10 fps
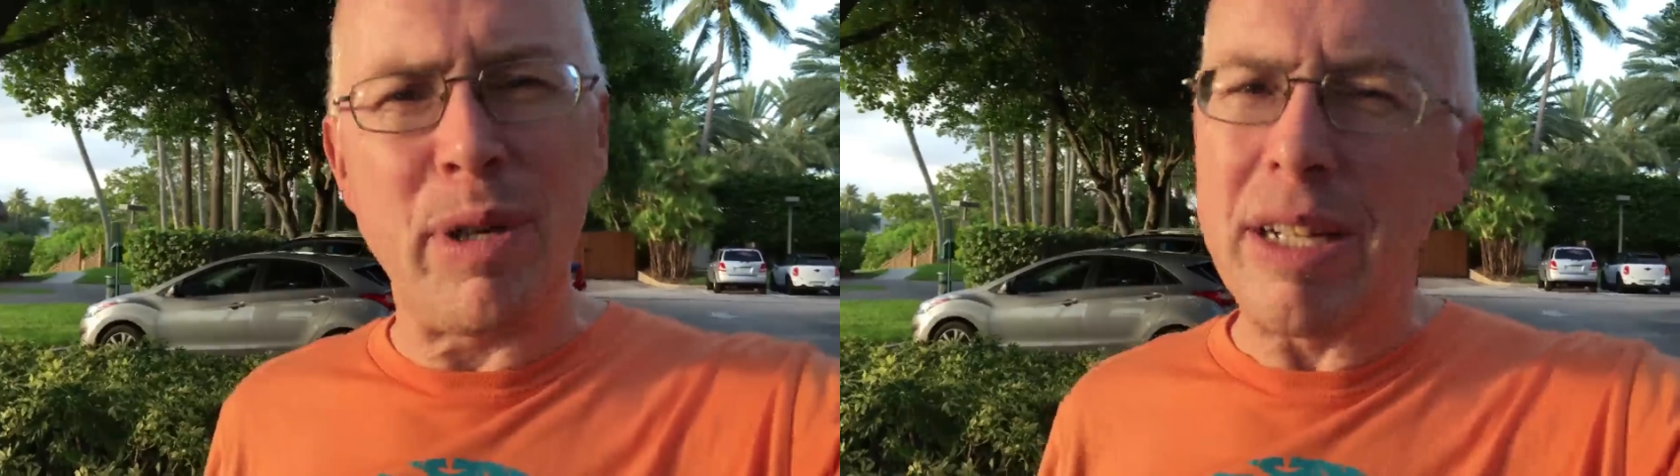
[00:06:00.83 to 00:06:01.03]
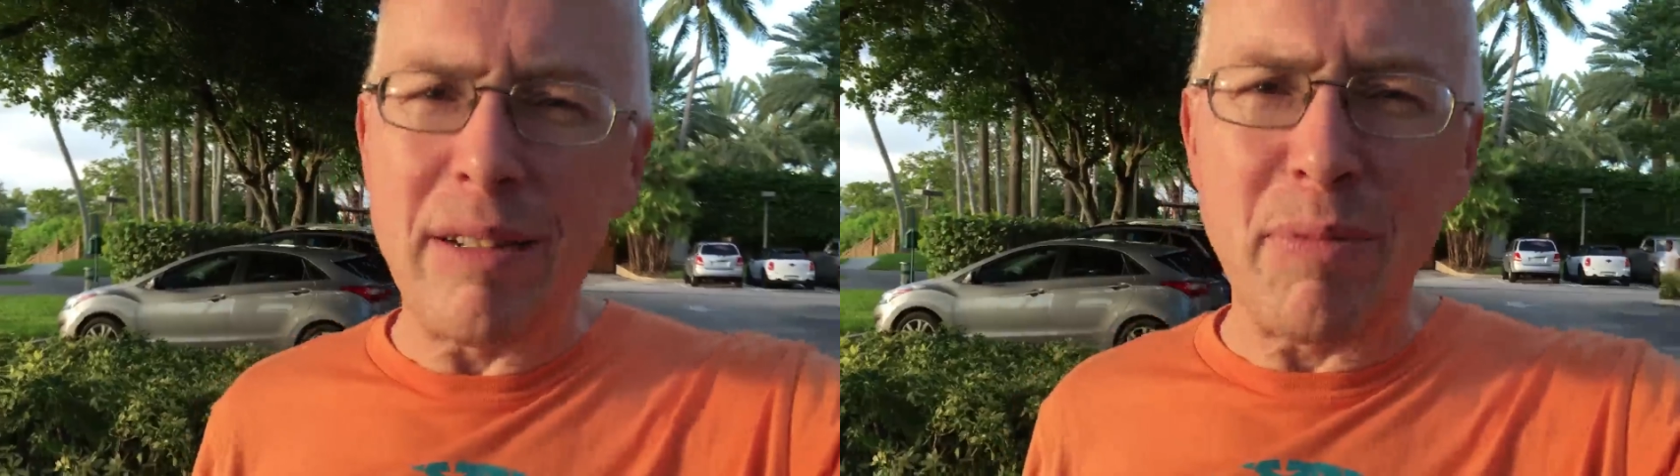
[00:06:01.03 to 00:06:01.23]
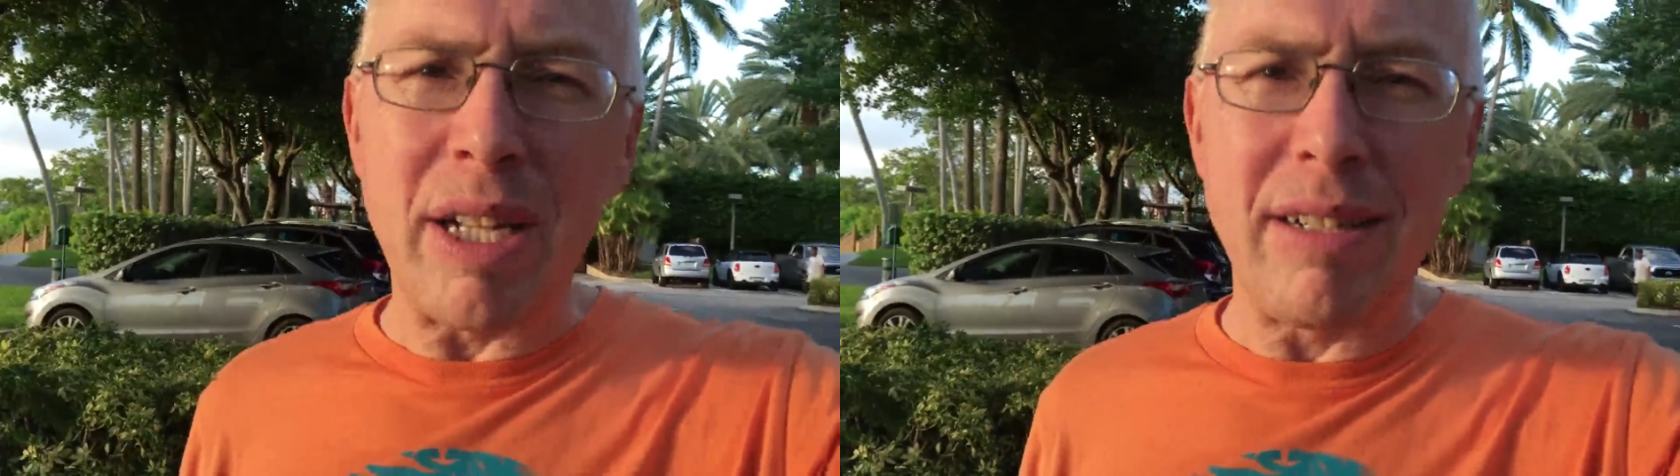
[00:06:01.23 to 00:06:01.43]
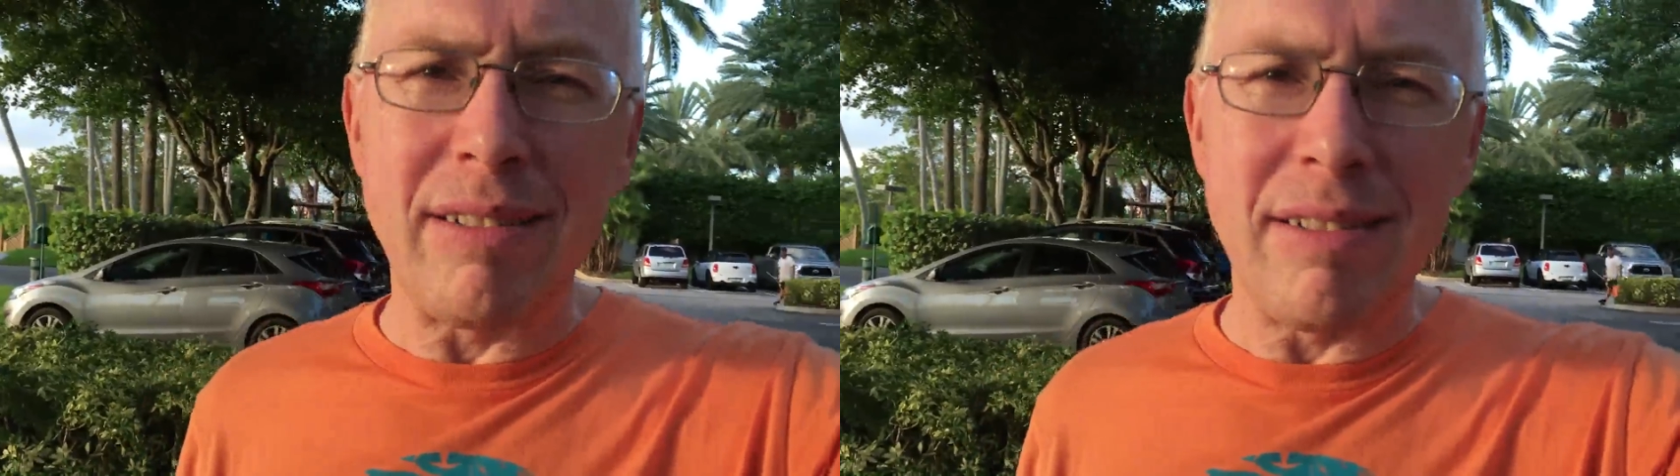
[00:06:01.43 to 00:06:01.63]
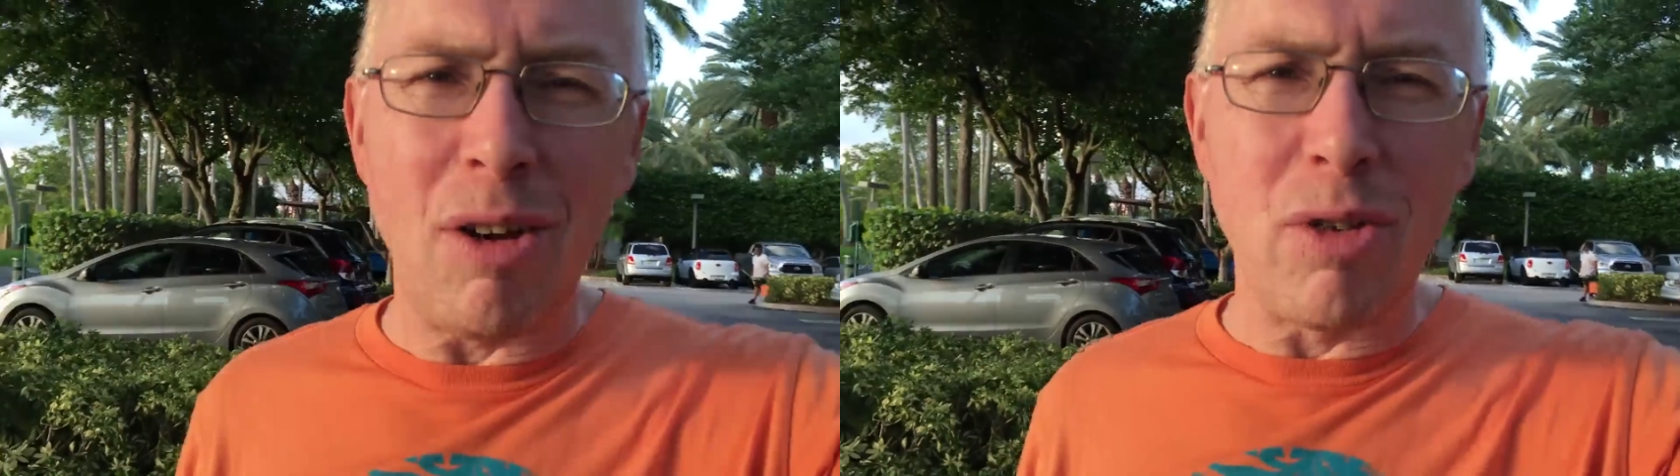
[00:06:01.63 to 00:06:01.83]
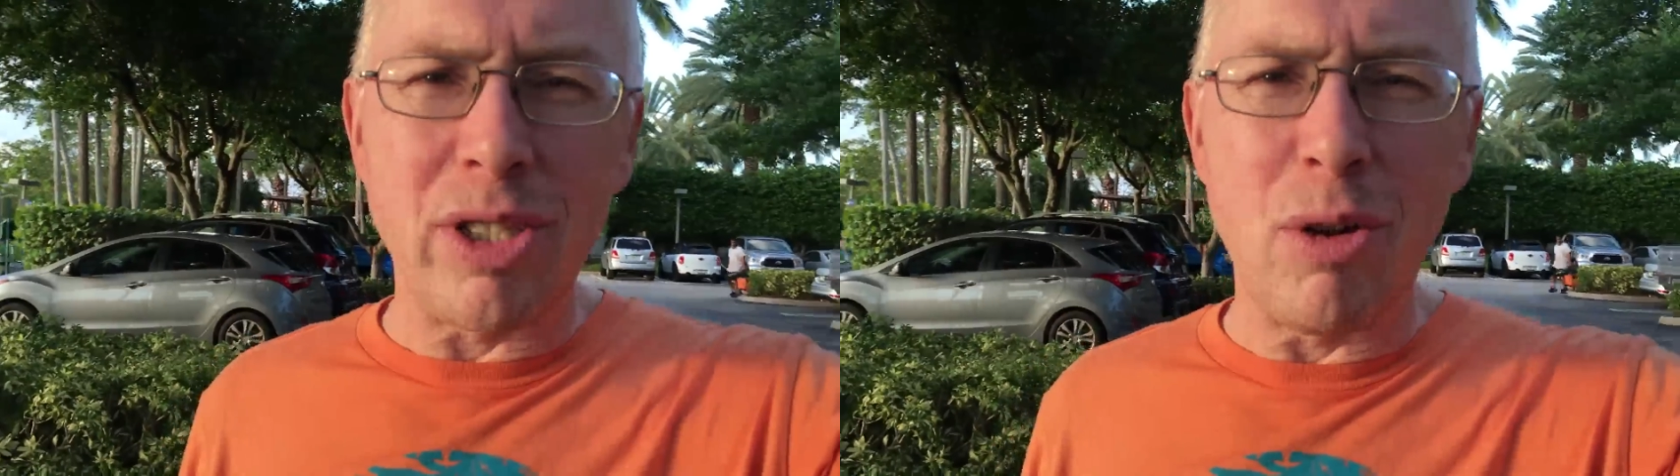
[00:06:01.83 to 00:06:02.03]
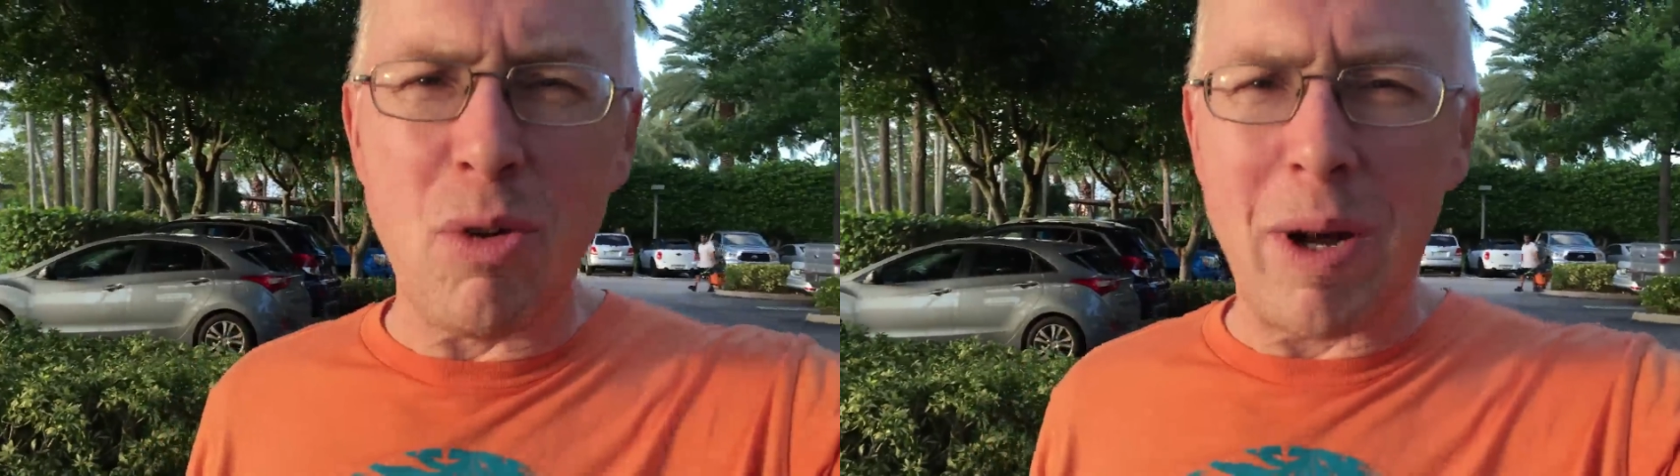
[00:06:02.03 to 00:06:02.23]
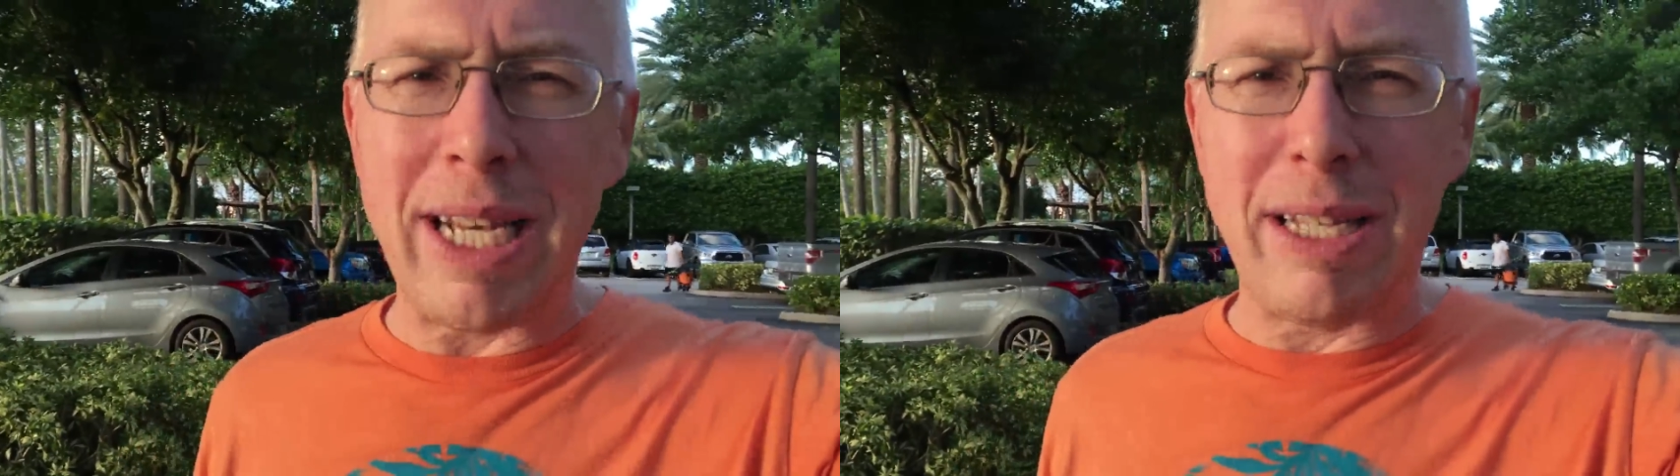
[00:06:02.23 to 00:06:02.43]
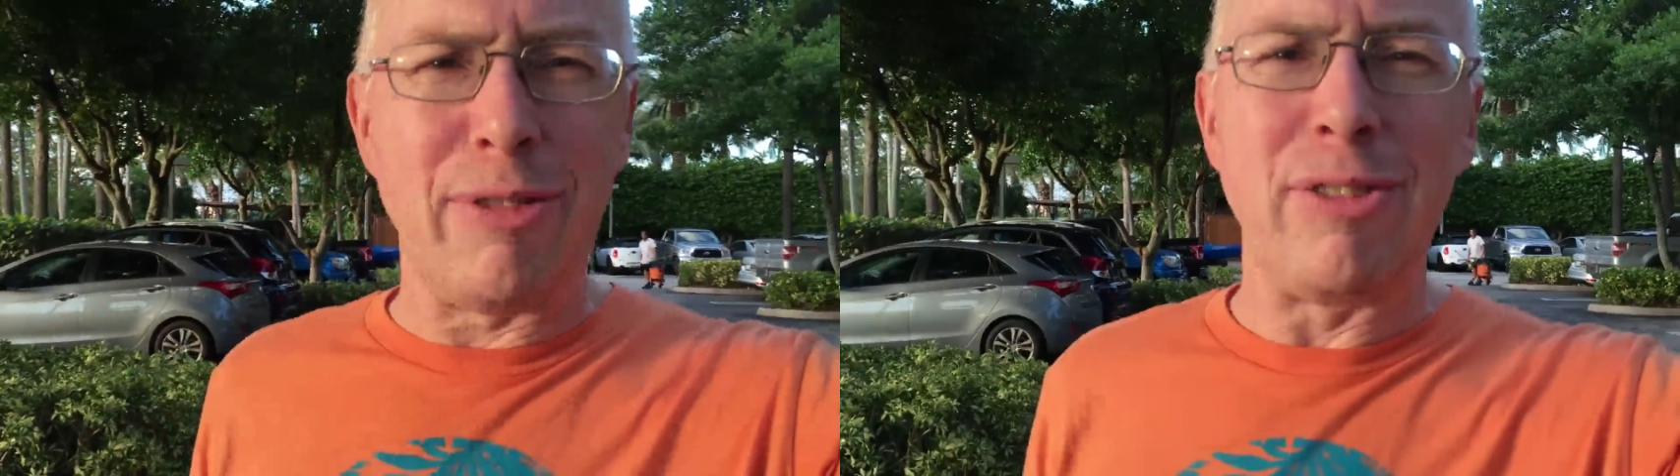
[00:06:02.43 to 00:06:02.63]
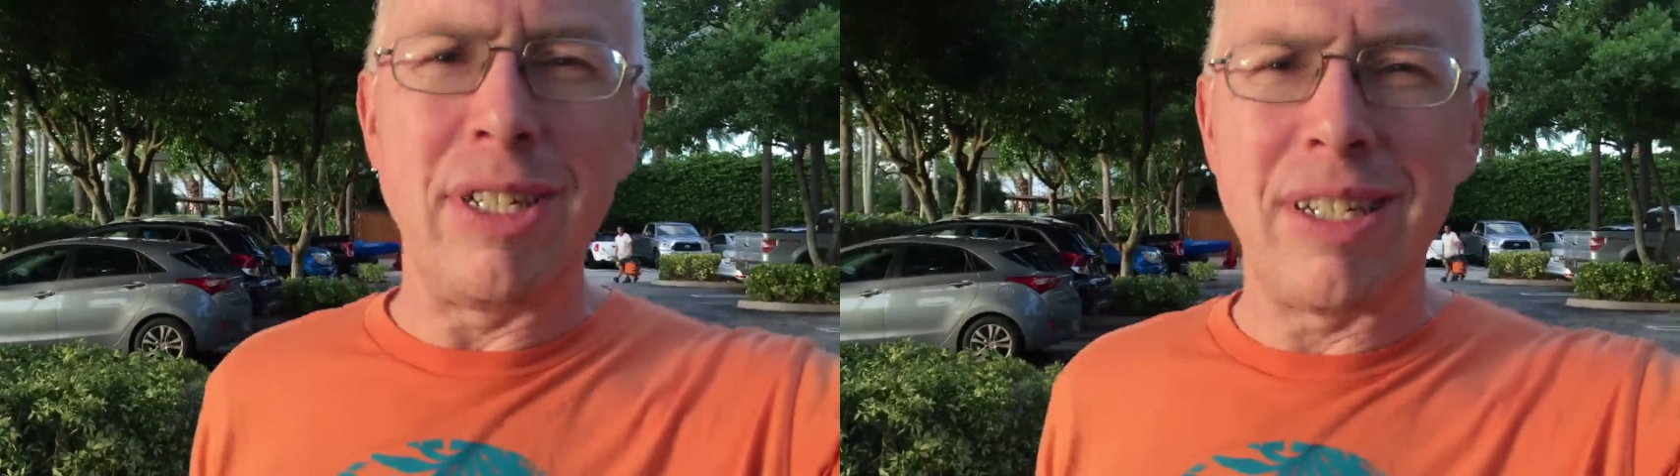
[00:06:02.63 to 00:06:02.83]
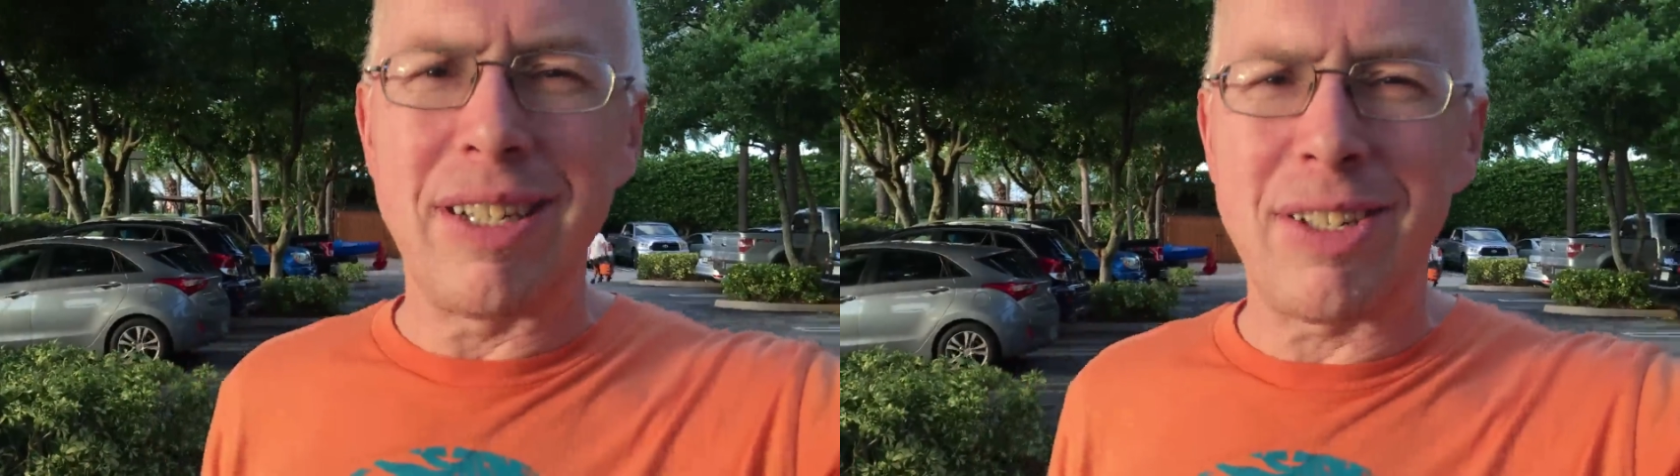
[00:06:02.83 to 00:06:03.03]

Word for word: but but also quite different,